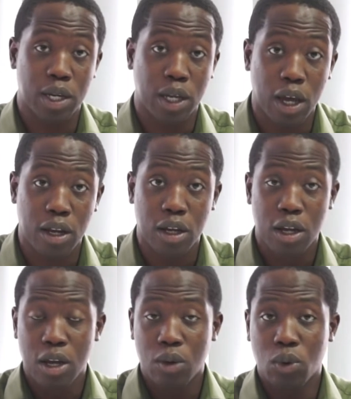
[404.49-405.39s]
And again,
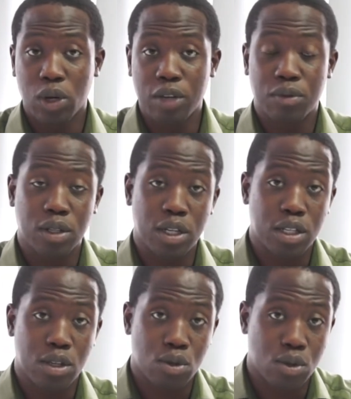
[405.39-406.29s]
we'll leave the
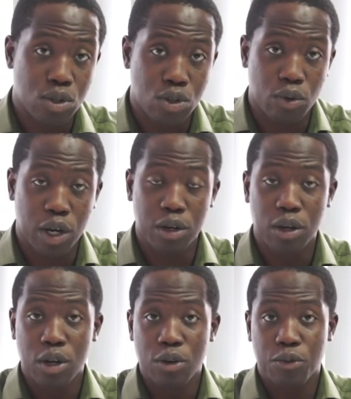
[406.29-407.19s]
details on the screen